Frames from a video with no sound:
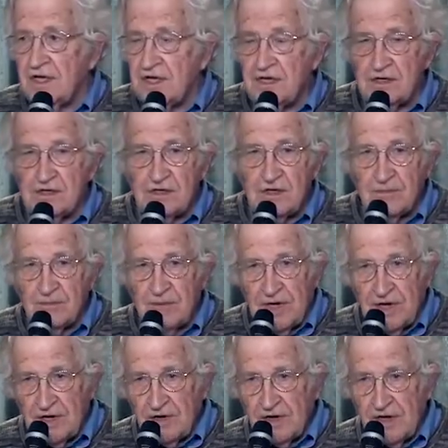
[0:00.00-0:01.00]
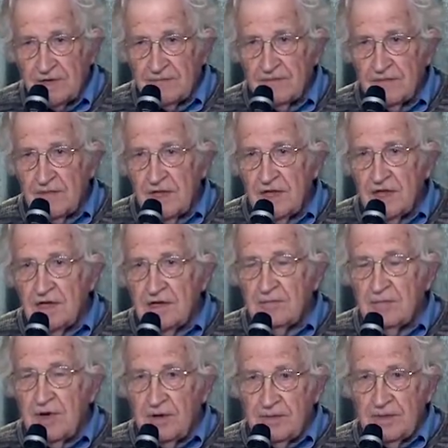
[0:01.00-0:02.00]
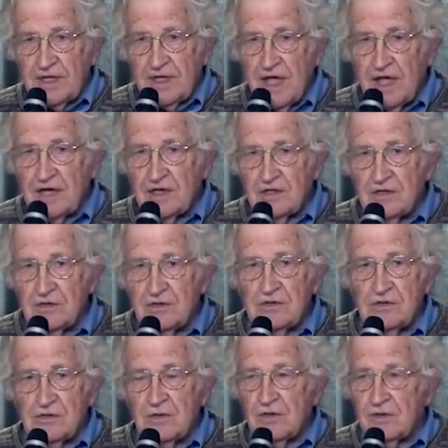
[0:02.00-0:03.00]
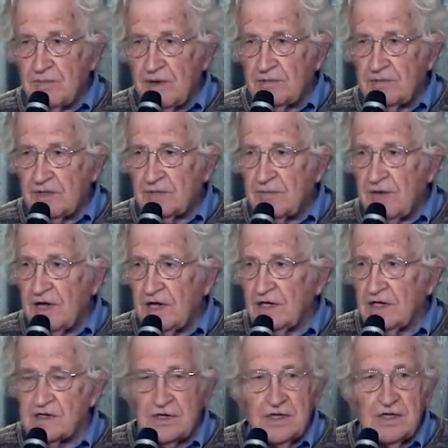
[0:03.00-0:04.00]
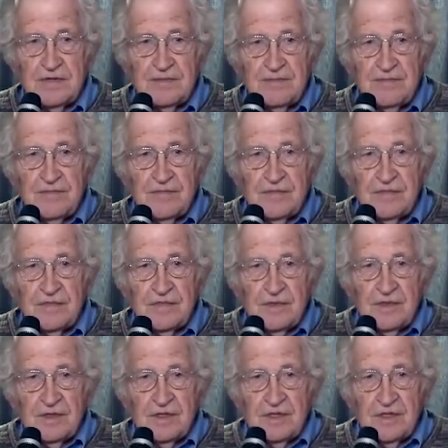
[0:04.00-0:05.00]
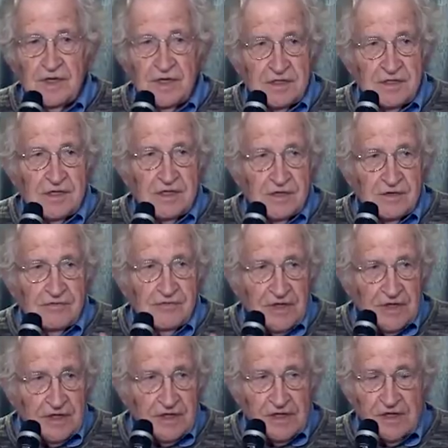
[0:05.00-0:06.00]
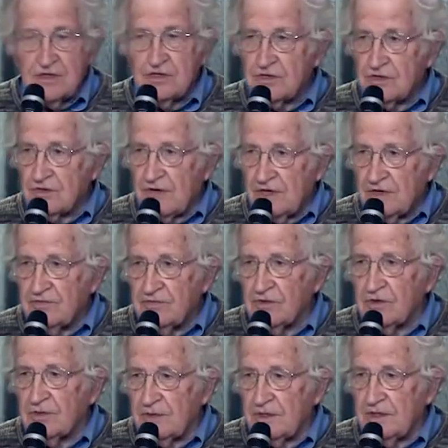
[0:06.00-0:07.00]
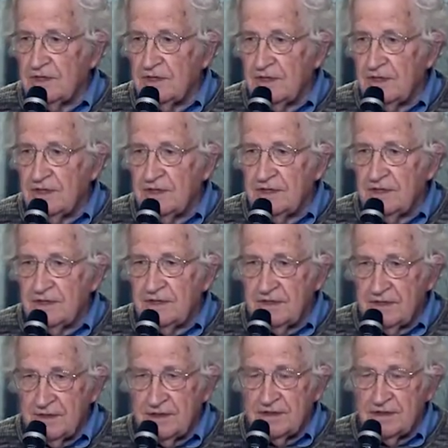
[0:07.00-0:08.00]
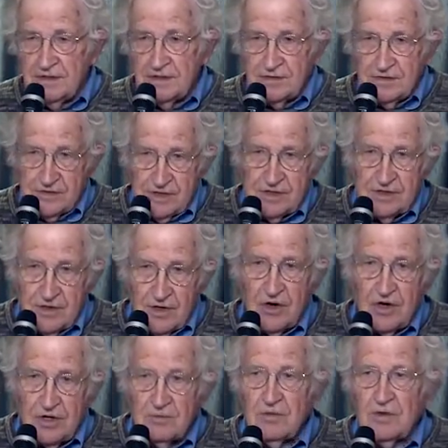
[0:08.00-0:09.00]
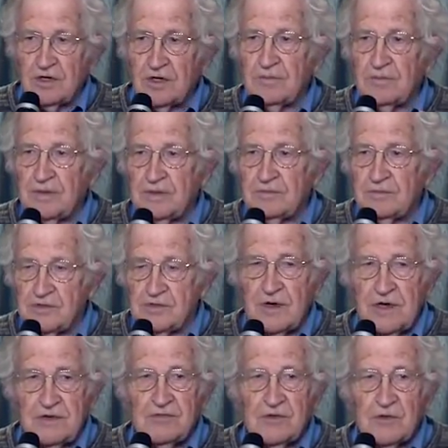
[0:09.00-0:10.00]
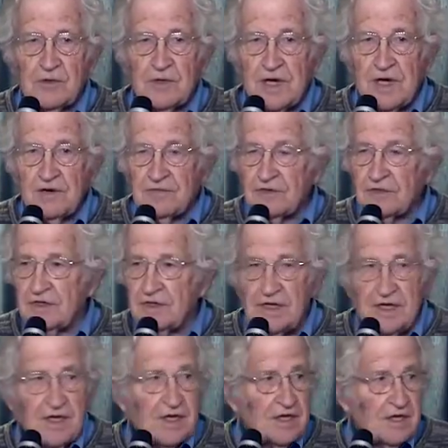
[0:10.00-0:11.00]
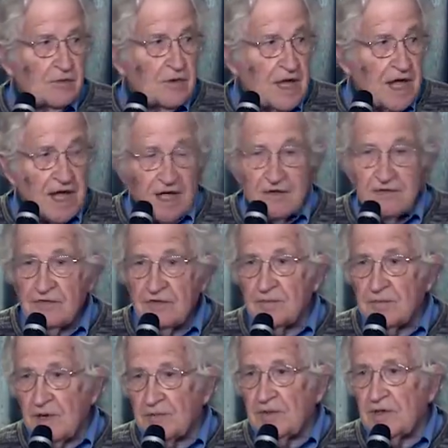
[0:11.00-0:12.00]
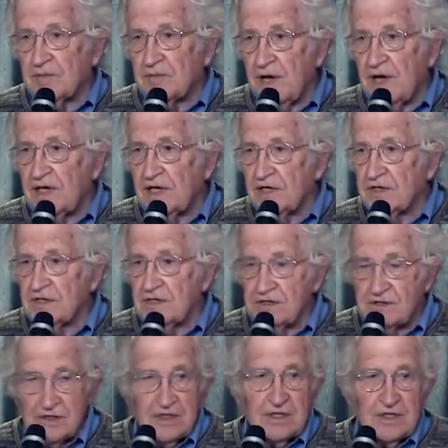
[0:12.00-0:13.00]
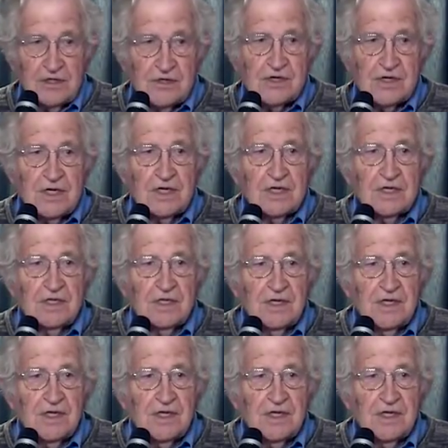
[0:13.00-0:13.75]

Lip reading: is comparing public attitudes with public policy. It's a fairly straightforward, it's hard work, but straightforward effort. We have the public policy, so you can see it.